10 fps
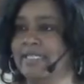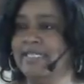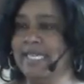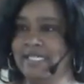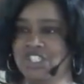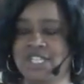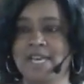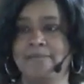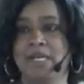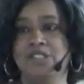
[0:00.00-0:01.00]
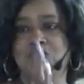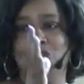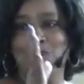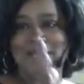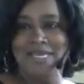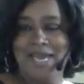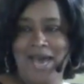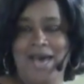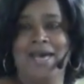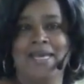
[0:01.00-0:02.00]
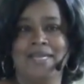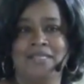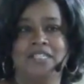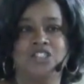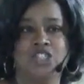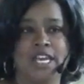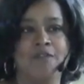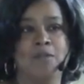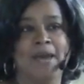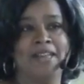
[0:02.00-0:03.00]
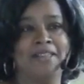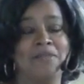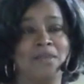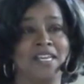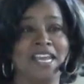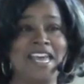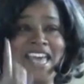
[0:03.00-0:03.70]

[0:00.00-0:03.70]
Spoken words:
Teach them to be kind to everybody they meet.